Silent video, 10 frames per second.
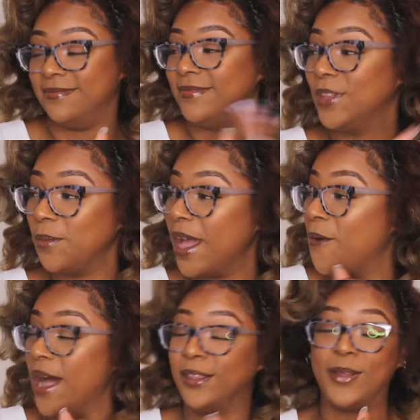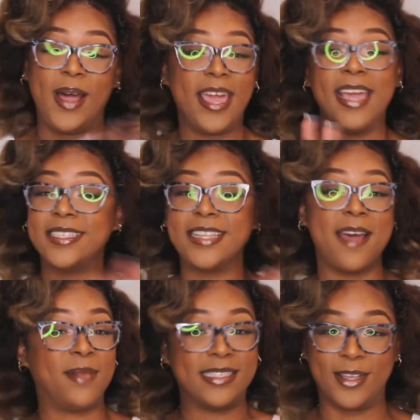No me aguanto. I can't
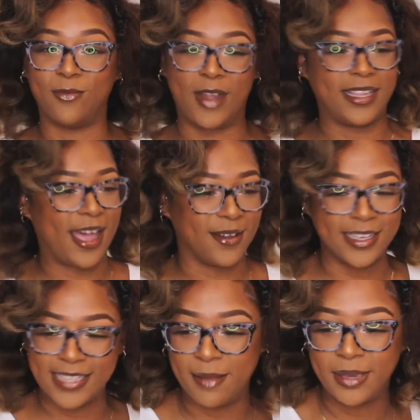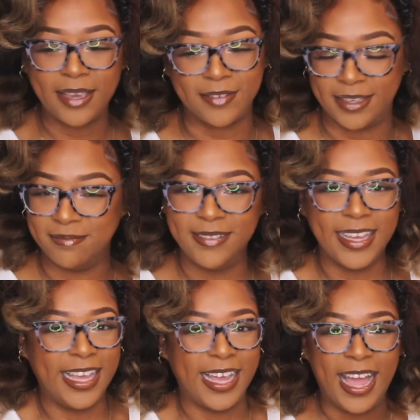stand myself right now because I'm giving.
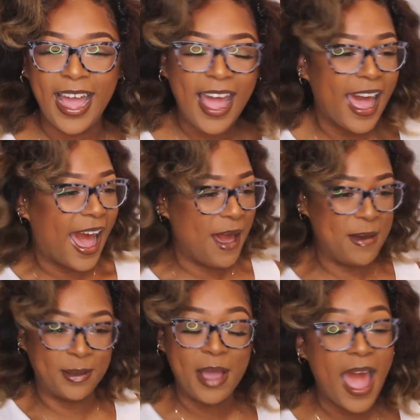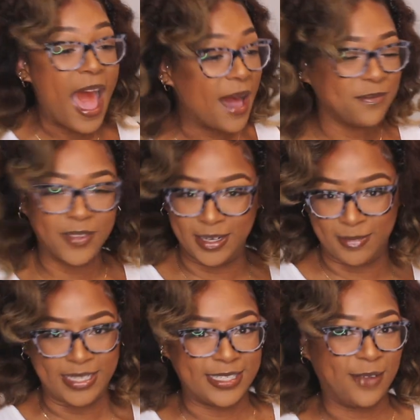I'm feeling
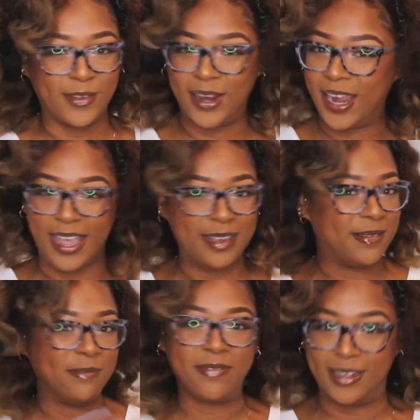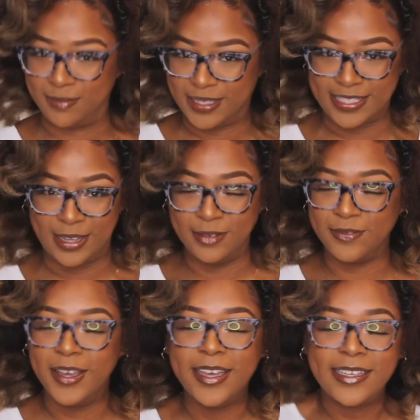myself, okay? I'm feeling
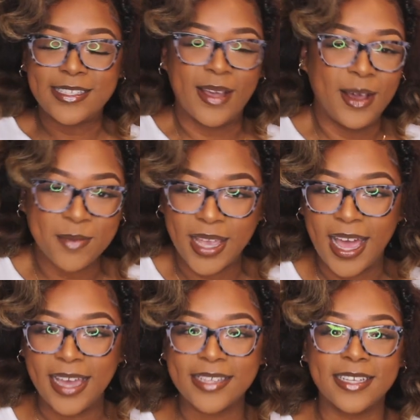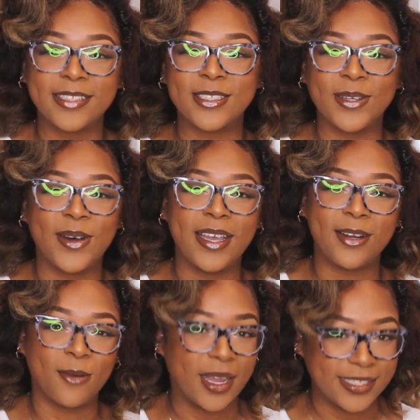myself. So I hope you guys
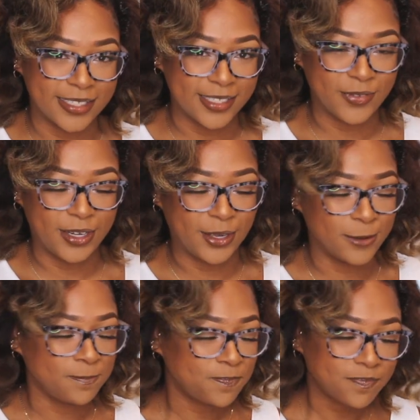enjoyed watching this video.